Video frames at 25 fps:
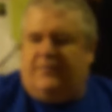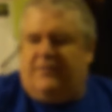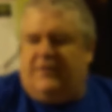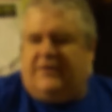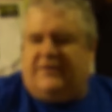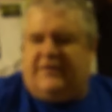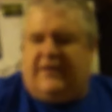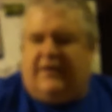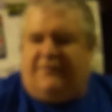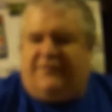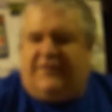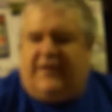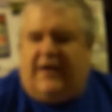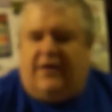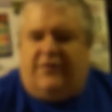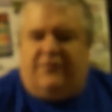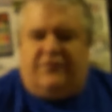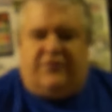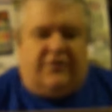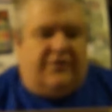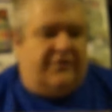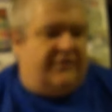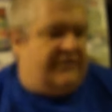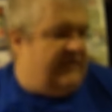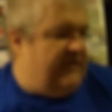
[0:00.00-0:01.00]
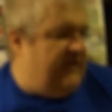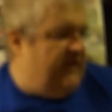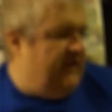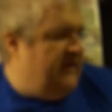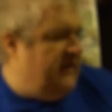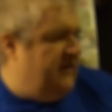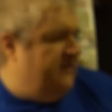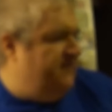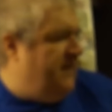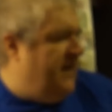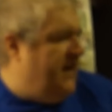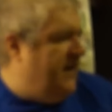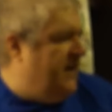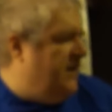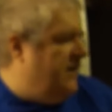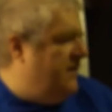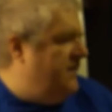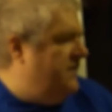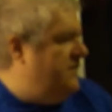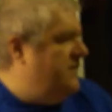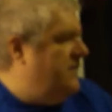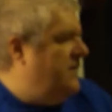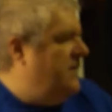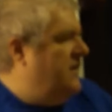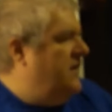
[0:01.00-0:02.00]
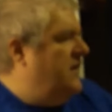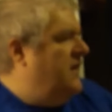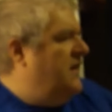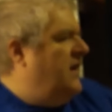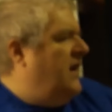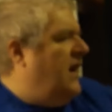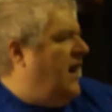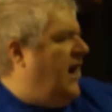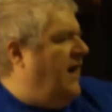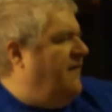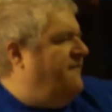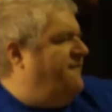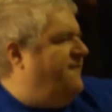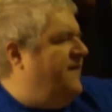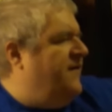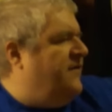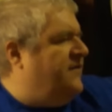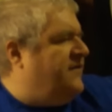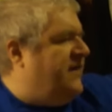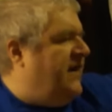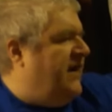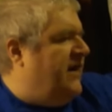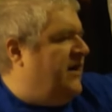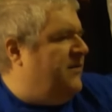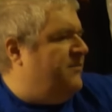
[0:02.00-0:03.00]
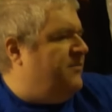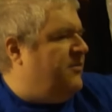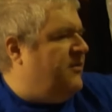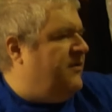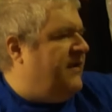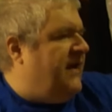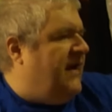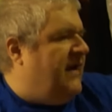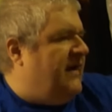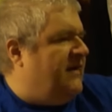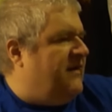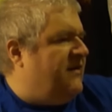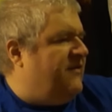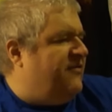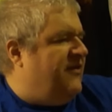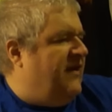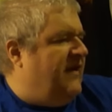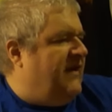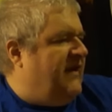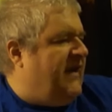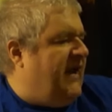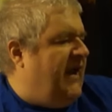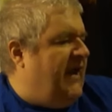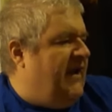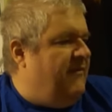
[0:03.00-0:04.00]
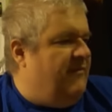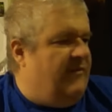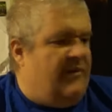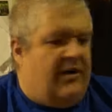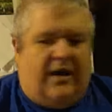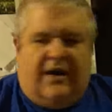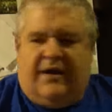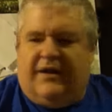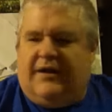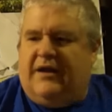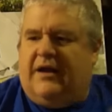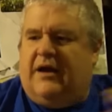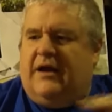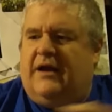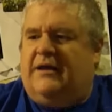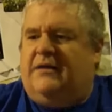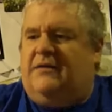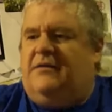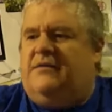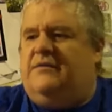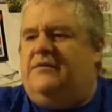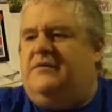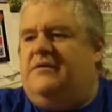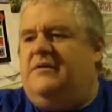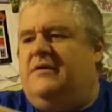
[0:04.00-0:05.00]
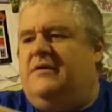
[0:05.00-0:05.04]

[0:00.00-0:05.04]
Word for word: some of this stuff down. So see, it made a. I feel terrible. That thing came undone.